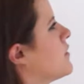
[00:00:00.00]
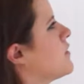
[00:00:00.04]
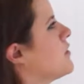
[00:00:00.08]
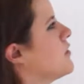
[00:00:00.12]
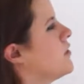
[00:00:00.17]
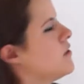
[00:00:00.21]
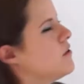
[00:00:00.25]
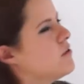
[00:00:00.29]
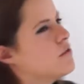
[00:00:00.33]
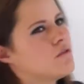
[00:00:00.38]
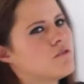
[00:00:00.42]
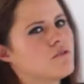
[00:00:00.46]

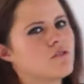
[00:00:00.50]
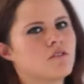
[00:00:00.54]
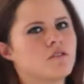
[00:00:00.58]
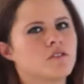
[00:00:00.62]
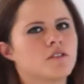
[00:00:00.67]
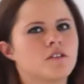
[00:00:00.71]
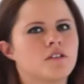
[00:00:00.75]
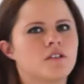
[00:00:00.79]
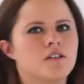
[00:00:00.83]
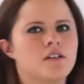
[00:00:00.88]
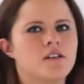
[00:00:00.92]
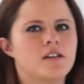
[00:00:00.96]
use
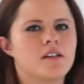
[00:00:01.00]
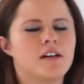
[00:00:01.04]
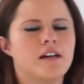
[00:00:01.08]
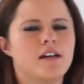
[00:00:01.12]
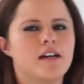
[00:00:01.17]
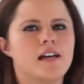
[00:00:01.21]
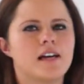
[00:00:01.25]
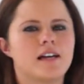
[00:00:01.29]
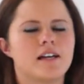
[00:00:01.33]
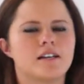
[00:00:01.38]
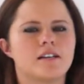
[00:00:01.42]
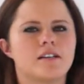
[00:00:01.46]

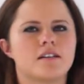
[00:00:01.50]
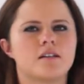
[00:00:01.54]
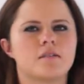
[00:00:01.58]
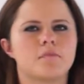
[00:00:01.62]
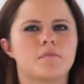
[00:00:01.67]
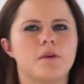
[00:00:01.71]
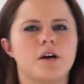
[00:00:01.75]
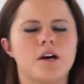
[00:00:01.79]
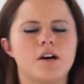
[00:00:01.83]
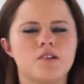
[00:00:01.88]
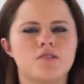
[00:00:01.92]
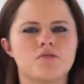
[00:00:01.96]
an
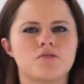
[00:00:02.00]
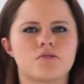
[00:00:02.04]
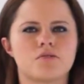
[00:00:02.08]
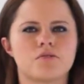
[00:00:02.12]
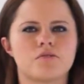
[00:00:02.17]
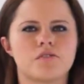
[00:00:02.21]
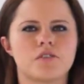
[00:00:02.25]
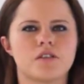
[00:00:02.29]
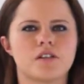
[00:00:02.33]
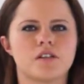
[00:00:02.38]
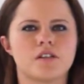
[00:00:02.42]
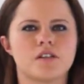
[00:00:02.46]

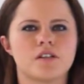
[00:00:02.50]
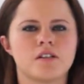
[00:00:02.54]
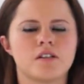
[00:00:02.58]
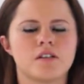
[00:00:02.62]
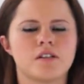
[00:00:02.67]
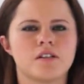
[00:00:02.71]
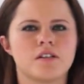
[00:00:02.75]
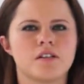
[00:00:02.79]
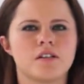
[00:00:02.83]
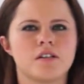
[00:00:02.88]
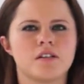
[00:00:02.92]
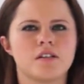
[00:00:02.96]
apostrophe.
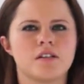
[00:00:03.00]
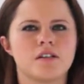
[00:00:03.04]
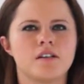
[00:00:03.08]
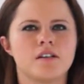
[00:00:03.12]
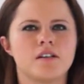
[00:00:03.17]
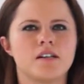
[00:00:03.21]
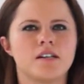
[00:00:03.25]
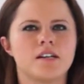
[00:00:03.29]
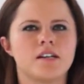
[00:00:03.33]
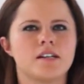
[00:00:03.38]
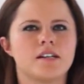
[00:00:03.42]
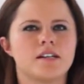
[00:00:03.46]

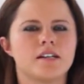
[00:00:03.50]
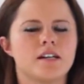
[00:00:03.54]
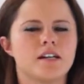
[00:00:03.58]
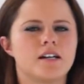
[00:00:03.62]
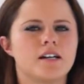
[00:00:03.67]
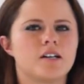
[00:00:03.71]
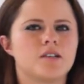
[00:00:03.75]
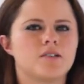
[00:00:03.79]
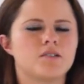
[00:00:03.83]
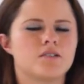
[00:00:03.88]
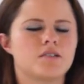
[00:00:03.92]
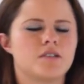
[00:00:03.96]

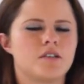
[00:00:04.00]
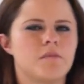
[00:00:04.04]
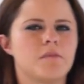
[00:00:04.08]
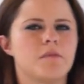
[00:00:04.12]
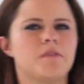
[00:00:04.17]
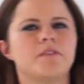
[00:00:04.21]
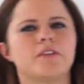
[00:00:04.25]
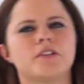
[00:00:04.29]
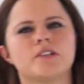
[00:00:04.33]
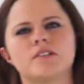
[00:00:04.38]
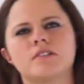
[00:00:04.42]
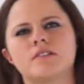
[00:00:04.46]
Now, some
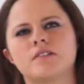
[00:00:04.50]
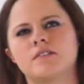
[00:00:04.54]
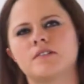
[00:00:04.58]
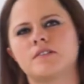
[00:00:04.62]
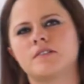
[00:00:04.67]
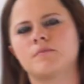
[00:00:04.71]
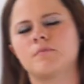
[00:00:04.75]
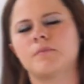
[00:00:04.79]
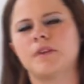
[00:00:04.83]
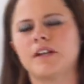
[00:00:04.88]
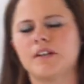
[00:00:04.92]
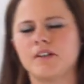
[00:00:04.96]
of
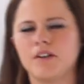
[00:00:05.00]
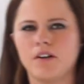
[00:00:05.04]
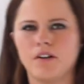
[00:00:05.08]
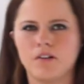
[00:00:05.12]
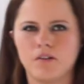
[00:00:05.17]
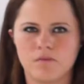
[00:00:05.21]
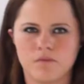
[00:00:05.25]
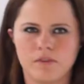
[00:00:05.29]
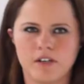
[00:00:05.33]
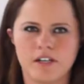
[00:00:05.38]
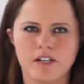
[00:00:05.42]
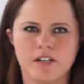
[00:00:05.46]
us may
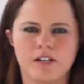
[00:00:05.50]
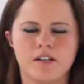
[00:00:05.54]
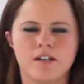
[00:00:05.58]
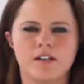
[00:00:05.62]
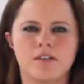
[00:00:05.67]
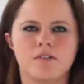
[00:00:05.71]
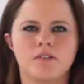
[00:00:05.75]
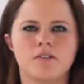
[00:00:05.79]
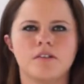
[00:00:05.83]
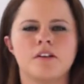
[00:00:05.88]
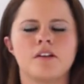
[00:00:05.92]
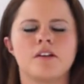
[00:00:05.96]
already
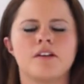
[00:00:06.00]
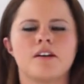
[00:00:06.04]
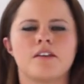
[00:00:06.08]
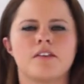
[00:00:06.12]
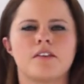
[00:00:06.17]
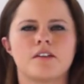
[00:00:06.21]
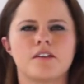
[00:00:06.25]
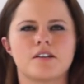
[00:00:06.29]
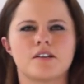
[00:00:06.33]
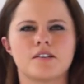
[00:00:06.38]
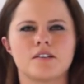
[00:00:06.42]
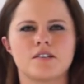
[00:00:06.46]
know
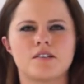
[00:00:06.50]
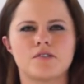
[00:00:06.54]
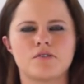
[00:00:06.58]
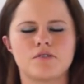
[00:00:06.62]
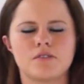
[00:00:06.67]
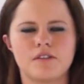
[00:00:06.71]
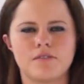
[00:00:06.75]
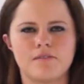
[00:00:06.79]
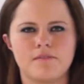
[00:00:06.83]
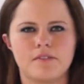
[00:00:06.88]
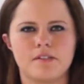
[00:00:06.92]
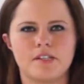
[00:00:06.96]
that a
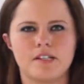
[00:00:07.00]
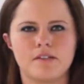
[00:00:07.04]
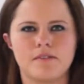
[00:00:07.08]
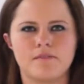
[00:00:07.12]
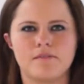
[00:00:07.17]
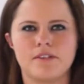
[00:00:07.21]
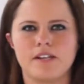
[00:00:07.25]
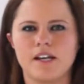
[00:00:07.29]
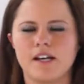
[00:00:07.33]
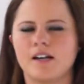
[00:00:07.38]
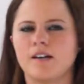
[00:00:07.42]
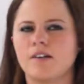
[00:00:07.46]

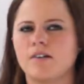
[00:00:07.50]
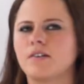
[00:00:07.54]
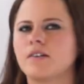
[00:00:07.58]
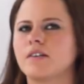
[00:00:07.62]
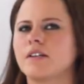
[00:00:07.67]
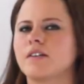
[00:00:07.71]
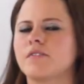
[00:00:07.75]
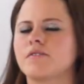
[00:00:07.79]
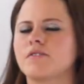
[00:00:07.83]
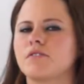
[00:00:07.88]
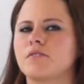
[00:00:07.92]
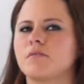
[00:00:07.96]
descriptive
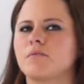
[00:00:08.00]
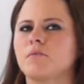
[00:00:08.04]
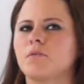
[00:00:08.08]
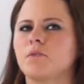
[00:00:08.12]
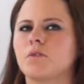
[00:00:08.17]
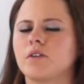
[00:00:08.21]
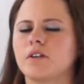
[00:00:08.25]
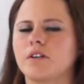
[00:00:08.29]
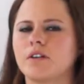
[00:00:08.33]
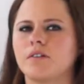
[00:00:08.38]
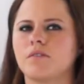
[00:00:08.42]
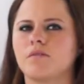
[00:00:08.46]
noun gives you
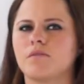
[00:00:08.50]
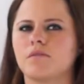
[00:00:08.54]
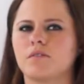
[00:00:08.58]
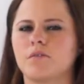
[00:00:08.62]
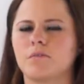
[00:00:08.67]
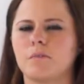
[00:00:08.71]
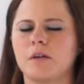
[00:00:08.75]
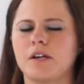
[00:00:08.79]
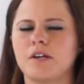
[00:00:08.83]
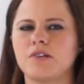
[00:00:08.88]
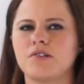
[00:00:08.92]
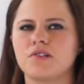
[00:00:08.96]
more
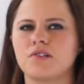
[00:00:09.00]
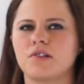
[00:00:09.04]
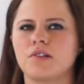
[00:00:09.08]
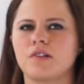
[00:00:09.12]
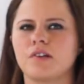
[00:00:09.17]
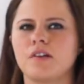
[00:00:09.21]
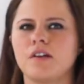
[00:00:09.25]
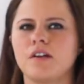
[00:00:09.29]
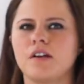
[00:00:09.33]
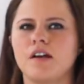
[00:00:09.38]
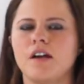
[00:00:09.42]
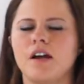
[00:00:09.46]

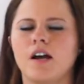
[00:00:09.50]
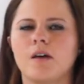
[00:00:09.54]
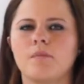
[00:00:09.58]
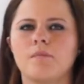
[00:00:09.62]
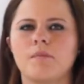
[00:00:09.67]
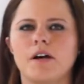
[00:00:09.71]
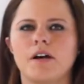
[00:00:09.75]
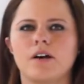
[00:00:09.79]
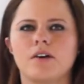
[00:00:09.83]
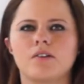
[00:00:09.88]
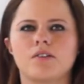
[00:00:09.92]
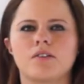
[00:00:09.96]
information
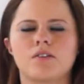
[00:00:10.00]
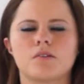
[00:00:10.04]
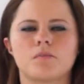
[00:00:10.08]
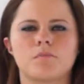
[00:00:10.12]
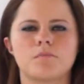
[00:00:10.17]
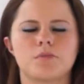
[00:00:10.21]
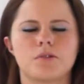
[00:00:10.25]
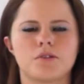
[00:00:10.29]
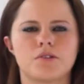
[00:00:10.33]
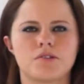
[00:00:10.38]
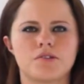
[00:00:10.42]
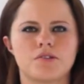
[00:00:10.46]
about the
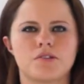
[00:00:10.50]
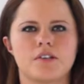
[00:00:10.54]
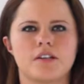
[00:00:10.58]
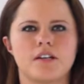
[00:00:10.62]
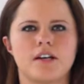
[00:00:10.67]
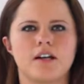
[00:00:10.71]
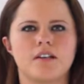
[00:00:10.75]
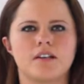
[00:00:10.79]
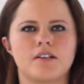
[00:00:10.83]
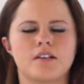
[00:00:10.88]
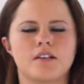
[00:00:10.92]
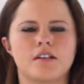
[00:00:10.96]

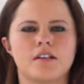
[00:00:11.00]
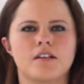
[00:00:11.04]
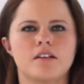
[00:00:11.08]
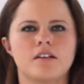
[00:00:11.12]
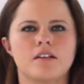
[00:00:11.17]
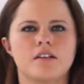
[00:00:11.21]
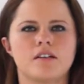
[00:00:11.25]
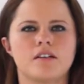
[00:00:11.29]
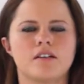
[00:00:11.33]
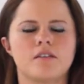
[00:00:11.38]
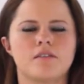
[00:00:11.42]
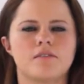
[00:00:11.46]

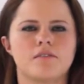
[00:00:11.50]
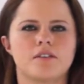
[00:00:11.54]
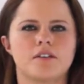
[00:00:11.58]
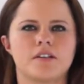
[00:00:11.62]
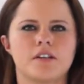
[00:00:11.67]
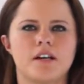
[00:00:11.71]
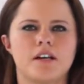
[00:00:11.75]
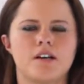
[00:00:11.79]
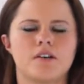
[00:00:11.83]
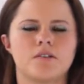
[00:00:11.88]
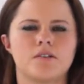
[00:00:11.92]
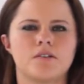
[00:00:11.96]
personality of the
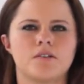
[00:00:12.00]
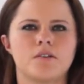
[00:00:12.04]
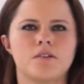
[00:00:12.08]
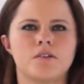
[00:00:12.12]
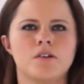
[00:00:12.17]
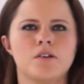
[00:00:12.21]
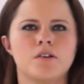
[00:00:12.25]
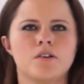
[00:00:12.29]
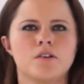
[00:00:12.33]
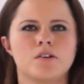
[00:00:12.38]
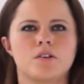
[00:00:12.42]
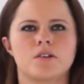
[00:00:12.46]
noun,
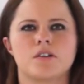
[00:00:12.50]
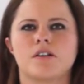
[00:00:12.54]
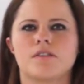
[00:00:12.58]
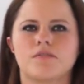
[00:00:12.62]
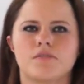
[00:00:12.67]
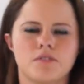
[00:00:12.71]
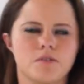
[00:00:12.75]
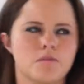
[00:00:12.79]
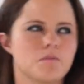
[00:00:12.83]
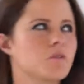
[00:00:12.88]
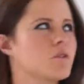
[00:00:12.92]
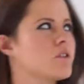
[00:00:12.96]
or
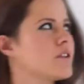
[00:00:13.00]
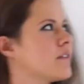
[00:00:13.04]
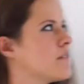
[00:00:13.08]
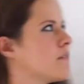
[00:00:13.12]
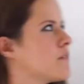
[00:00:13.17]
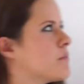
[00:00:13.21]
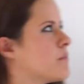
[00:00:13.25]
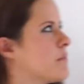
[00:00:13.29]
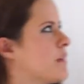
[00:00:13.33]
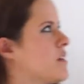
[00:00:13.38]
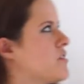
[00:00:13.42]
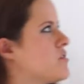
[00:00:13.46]
gives you more
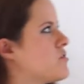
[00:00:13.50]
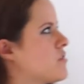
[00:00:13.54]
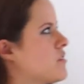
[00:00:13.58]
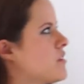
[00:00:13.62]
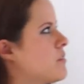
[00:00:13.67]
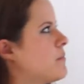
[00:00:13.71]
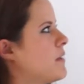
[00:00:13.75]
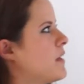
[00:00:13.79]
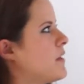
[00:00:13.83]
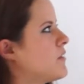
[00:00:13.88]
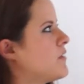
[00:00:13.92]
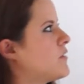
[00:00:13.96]
information
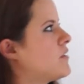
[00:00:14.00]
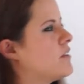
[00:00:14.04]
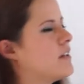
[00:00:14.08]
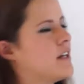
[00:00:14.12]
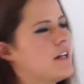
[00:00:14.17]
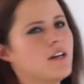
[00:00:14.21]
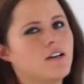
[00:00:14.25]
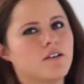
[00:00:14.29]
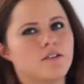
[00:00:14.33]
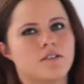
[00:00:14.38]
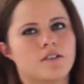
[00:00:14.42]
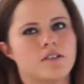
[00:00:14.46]
about the
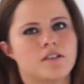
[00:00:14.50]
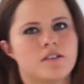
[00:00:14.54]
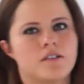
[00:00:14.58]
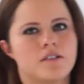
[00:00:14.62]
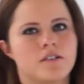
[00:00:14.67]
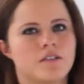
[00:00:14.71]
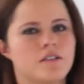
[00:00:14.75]
noun.